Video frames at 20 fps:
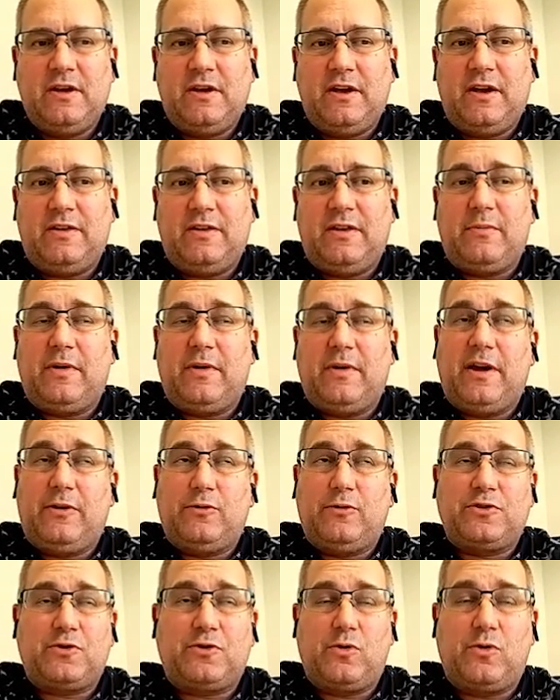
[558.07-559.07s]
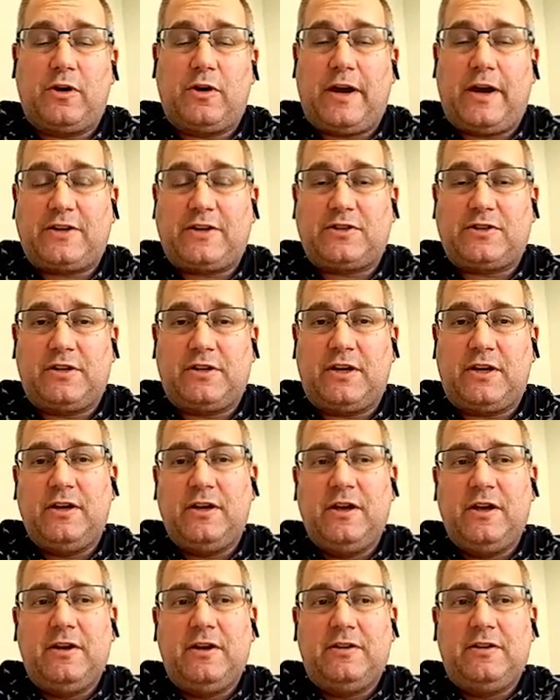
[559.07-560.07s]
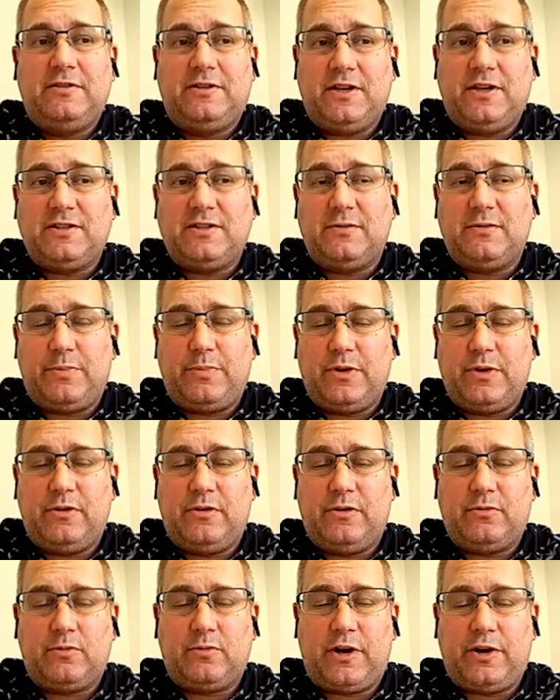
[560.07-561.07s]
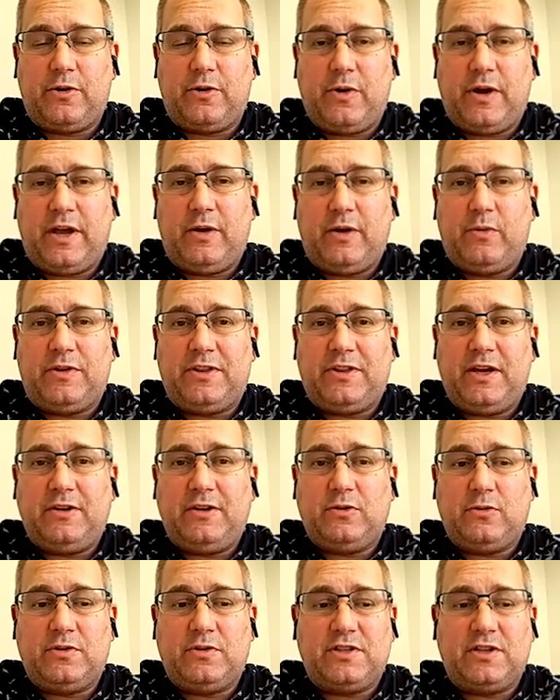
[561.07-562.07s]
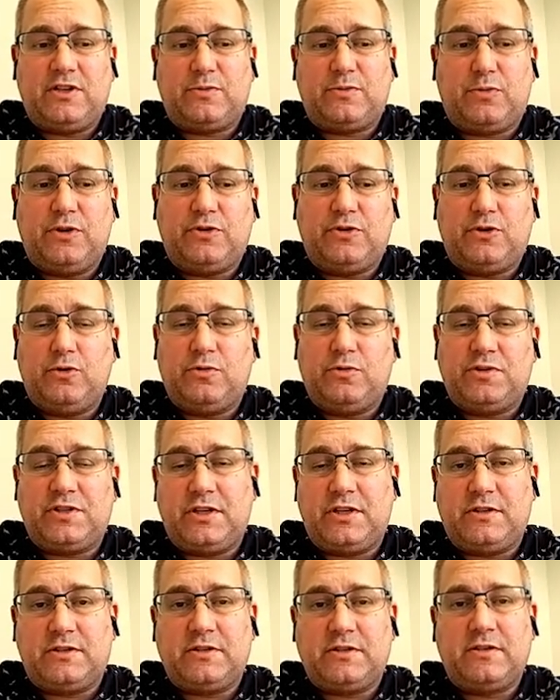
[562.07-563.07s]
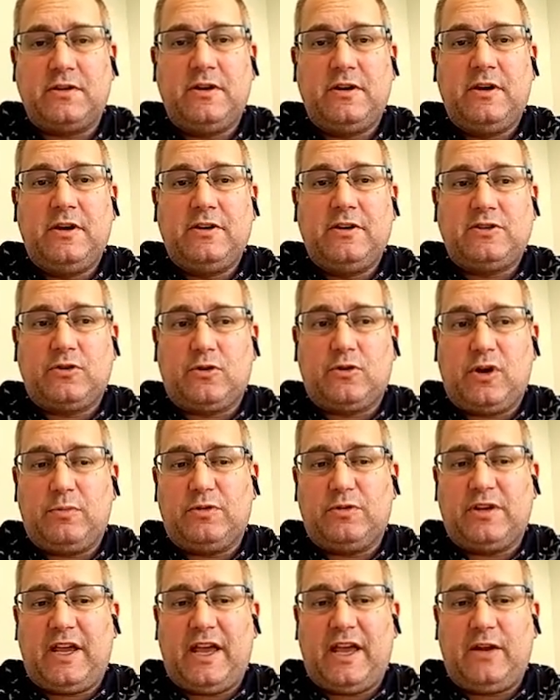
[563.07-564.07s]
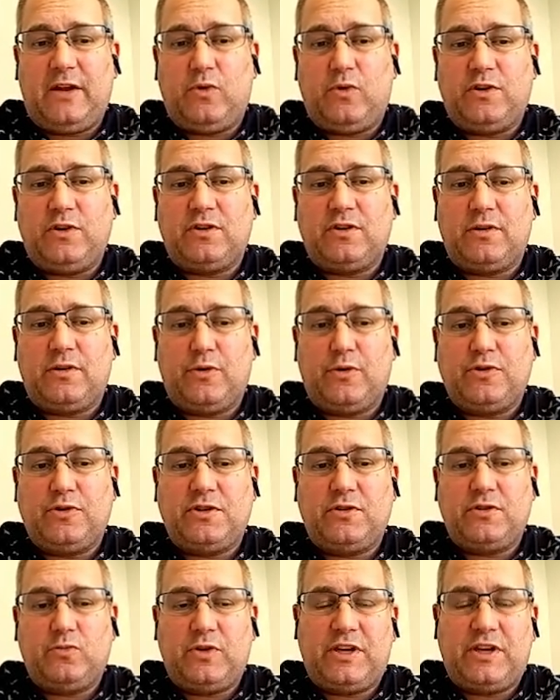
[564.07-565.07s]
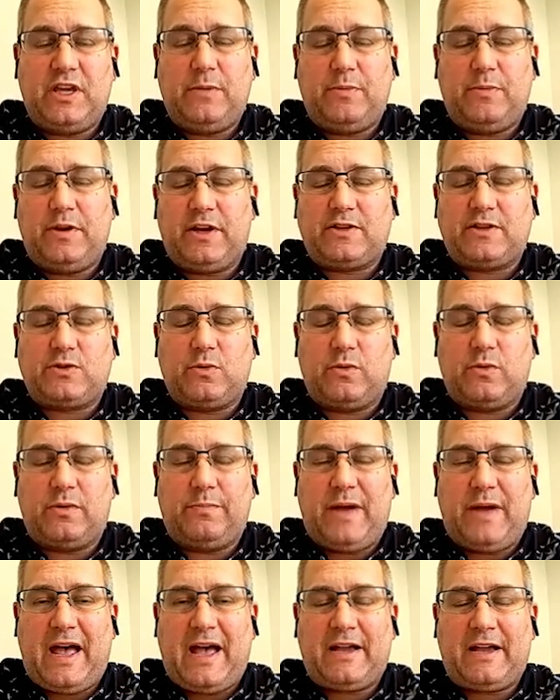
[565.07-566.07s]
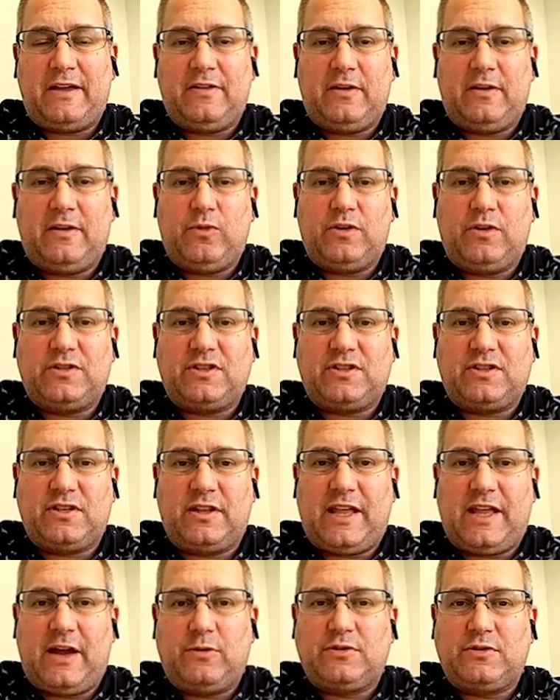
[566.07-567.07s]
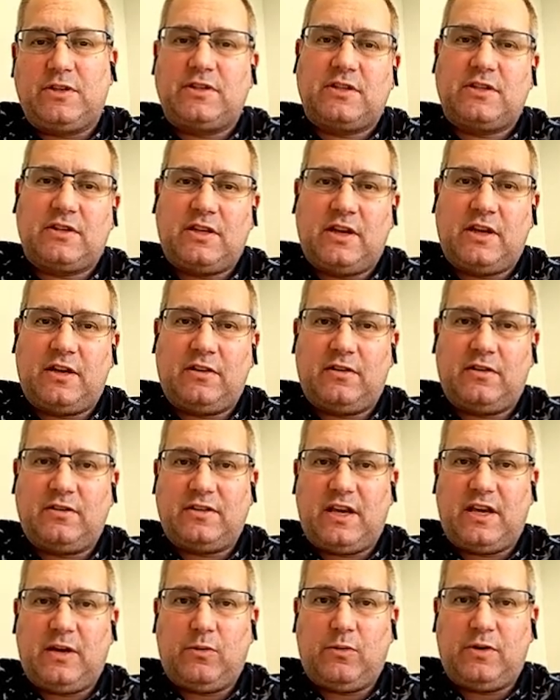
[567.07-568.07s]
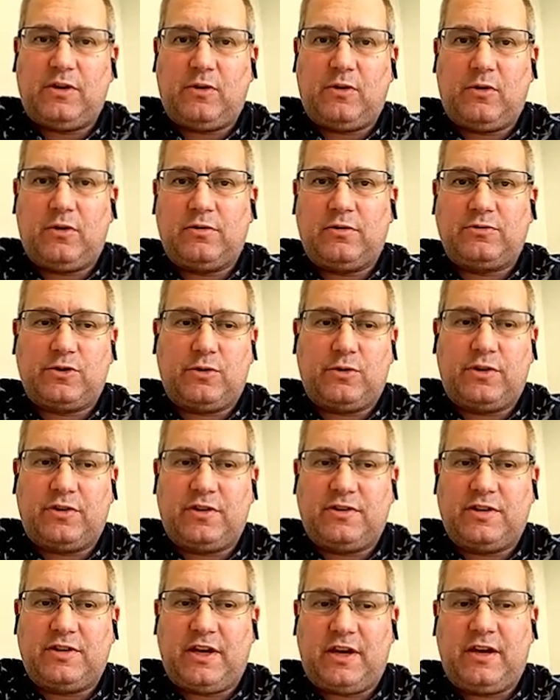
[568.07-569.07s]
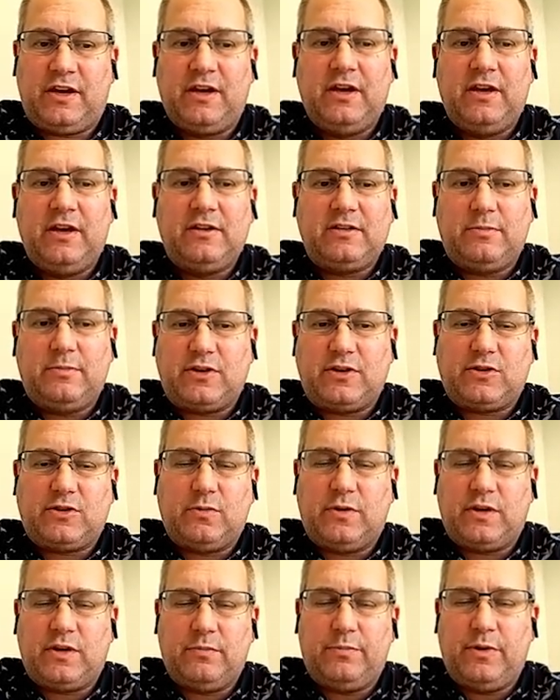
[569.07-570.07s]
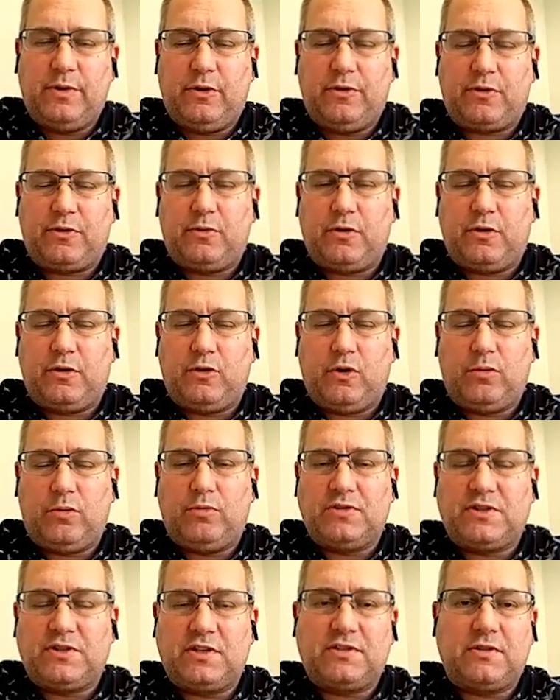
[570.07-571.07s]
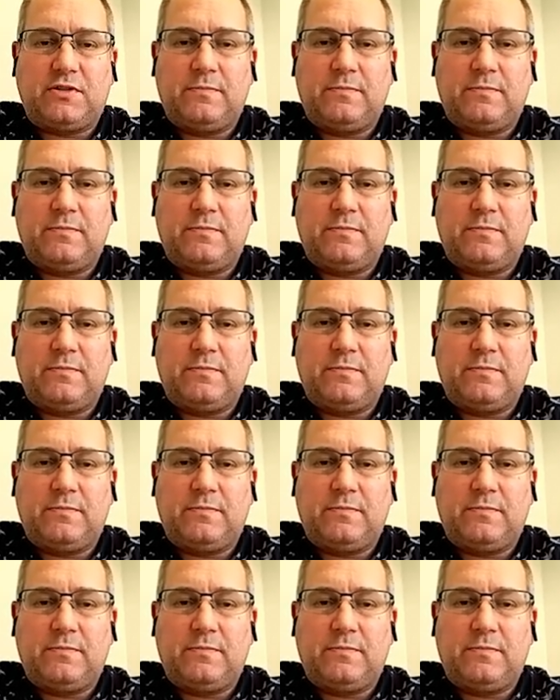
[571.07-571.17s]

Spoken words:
And then my other store actually doesn't bill right away. What they do is they just print 2 receipts. So they're able to hand one to the person. We keep an extra one back, and then it just allows us at the end of the day or during the day to make sure we can bill through our normal system.